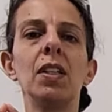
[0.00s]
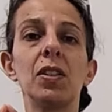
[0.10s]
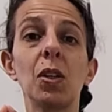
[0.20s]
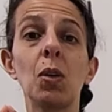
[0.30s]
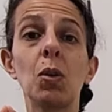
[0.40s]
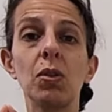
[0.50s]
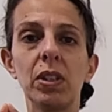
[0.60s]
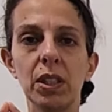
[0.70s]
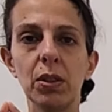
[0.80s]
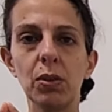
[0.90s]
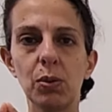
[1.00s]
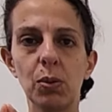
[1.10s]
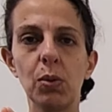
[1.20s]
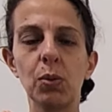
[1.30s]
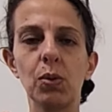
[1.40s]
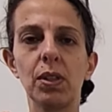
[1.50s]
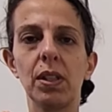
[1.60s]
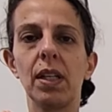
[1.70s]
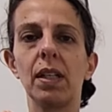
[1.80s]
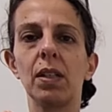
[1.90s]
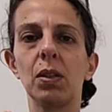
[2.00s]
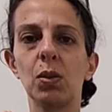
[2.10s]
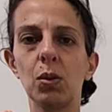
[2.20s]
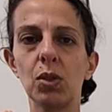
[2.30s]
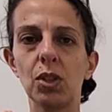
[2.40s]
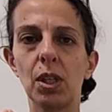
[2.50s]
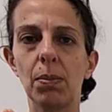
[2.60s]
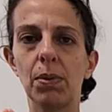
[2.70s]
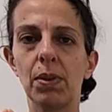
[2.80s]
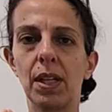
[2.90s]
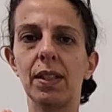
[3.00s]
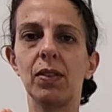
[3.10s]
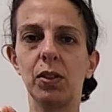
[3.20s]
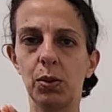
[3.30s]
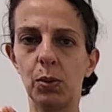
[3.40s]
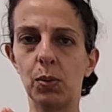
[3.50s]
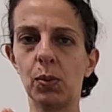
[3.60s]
So continue to do the good job that you do.